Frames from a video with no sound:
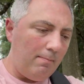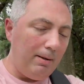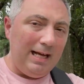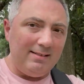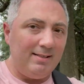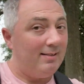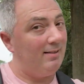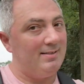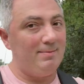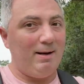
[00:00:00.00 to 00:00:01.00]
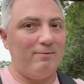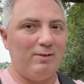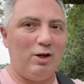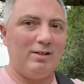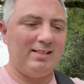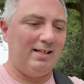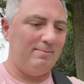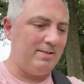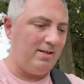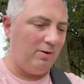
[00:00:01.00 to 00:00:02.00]
but it's about vlog
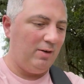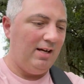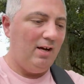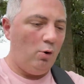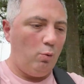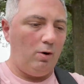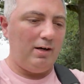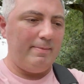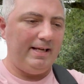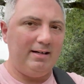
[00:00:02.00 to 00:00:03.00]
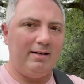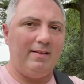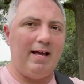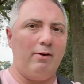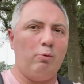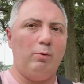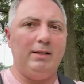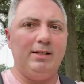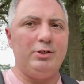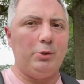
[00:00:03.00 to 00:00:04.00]
time. So we're going to be getting into that
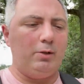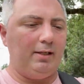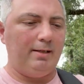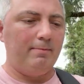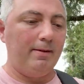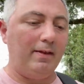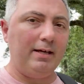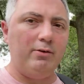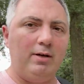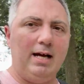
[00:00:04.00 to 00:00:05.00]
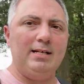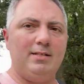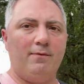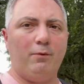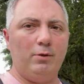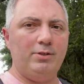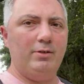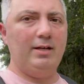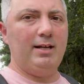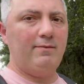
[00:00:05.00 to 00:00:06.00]
really shortly. But thank you guys for
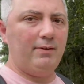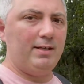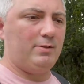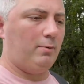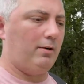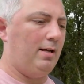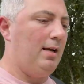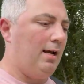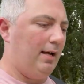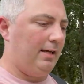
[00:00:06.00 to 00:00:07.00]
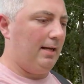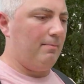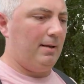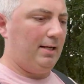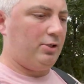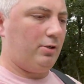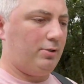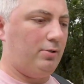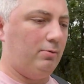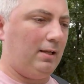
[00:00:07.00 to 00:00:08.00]
tuning in for this one. Again, make sure
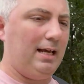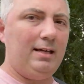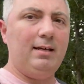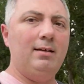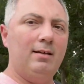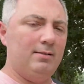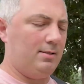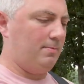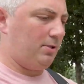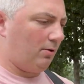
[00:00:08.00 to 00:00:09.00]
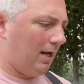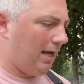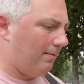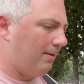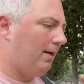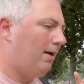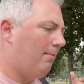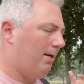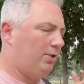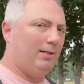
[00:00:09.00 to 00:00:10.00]
to like and subscribe.
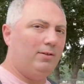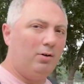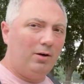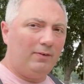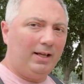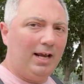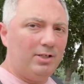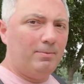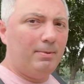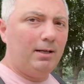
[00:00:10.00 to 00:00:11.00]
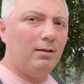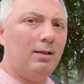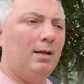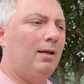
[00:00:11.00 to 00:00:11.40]
Make sure to hit the notification bell.